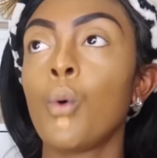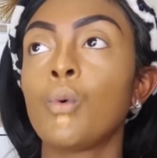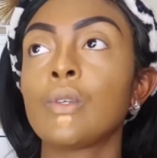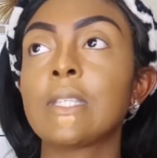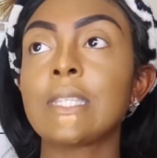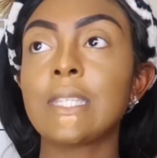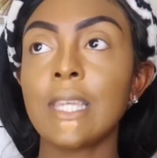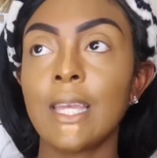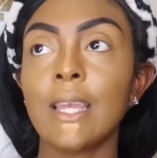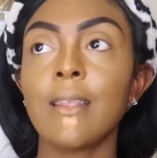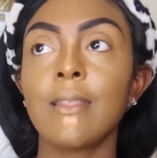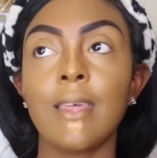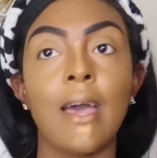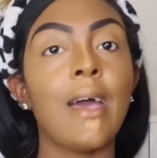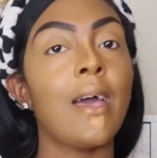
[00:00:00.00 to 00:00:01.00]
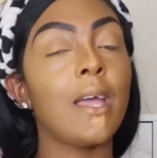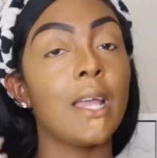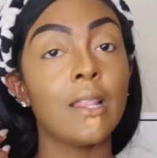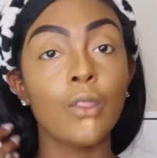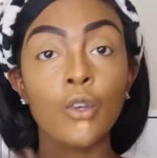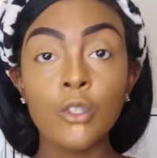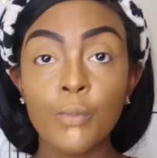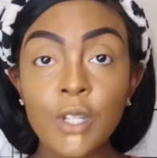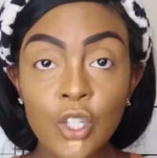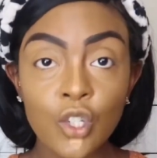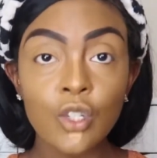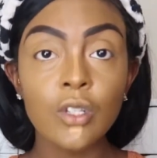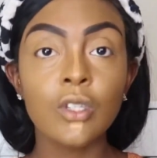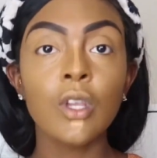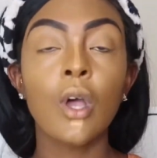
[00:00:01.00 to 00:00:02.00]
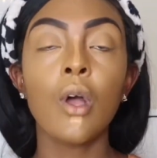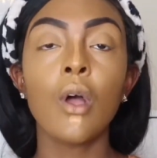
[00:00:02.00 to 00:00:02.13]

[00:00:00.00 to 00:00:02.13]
will see that in those pictures